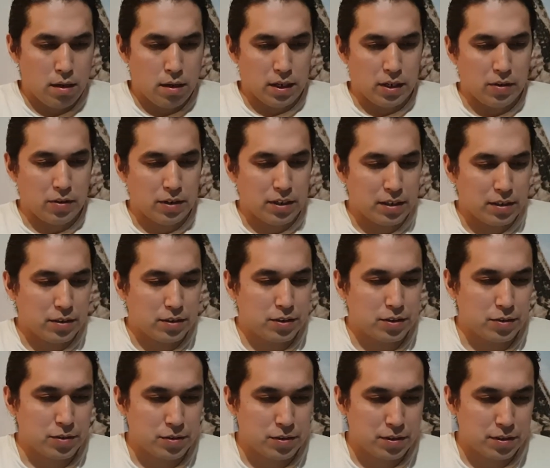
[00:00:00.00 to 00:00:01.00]
I created a
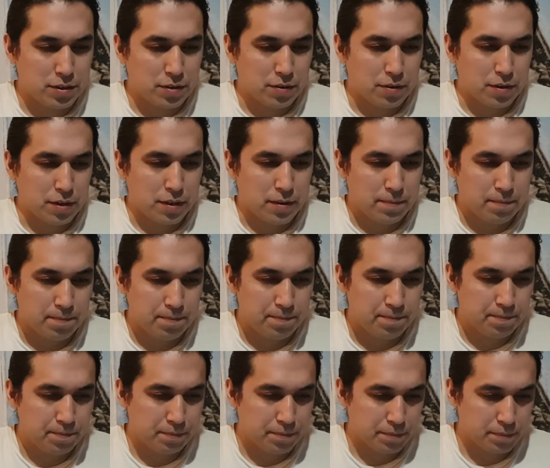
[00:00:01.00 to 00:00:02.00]
short story
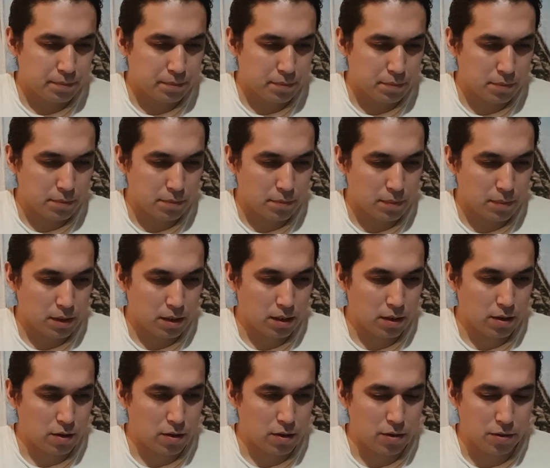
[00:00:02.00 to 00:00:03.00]

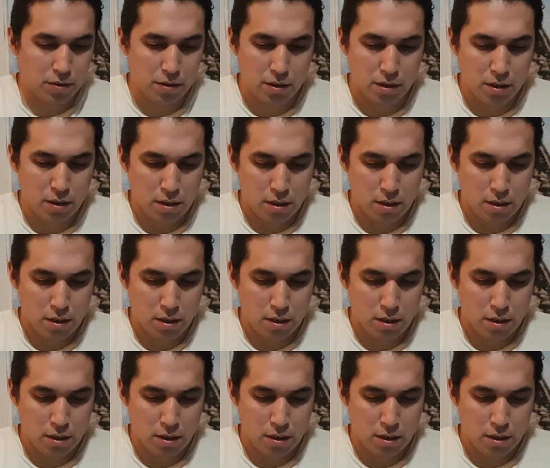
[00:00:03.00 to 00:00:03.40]
called